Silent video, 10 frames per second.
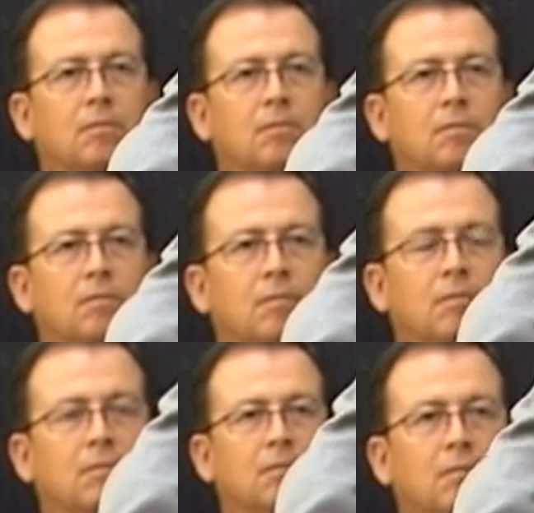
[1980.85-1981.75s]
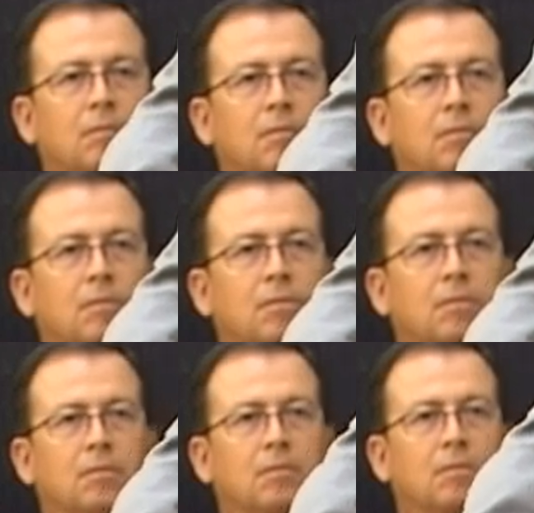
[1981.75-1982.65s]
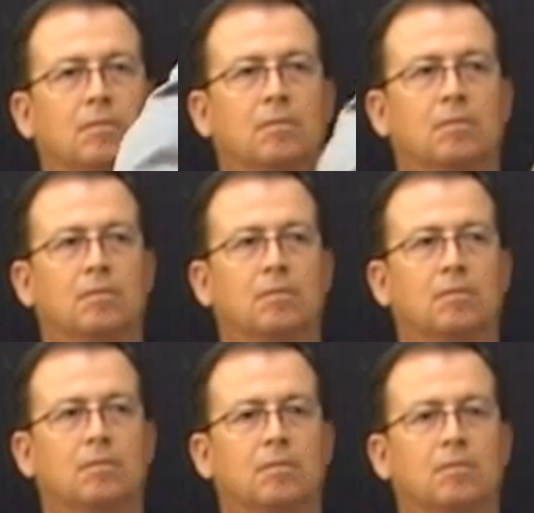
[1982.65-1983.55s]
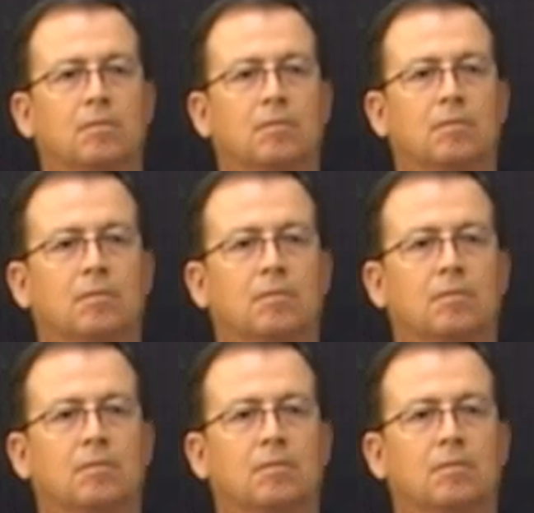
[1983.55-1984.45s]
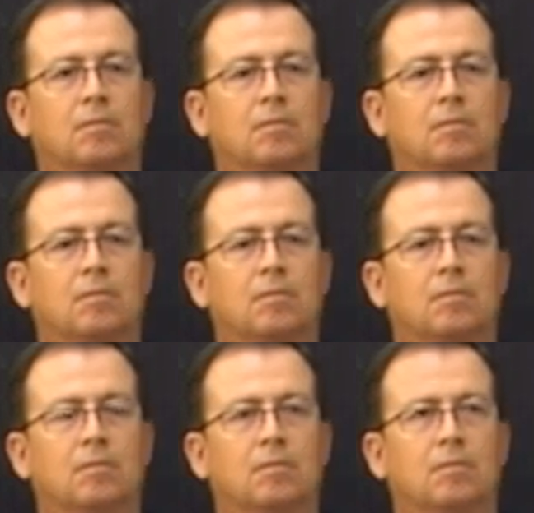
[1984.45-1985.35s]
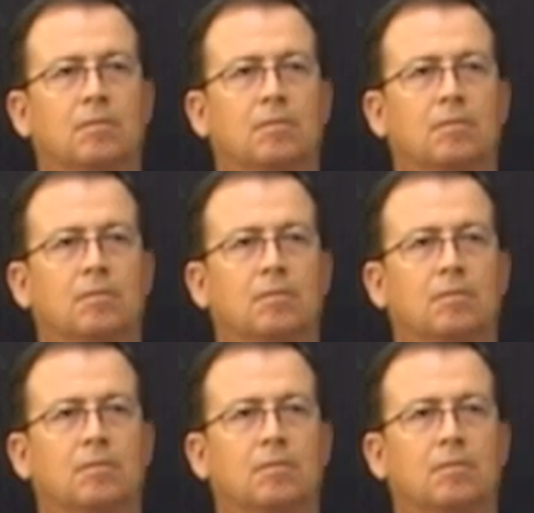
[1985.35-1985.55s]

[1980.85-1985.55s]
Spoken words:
(silent)